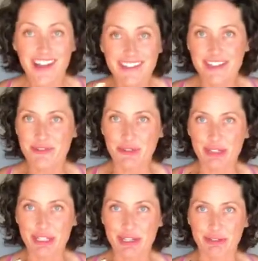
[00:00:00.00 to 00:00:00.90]
got these
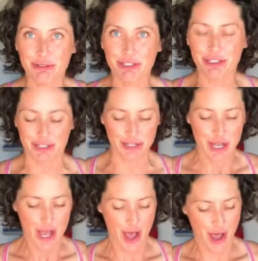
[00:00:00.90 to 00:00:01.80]
really cool
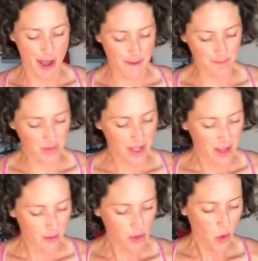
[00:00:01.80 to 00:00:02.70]

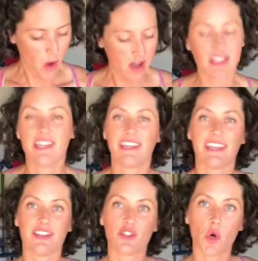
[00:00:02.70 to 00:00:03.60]

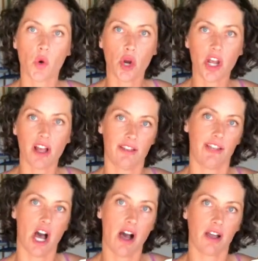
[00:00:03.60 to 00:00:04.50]
Milwaukee Torque
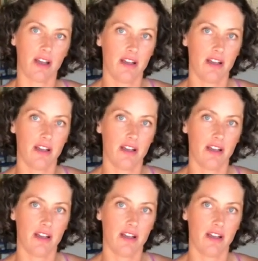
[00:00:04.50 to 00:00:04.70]
Lock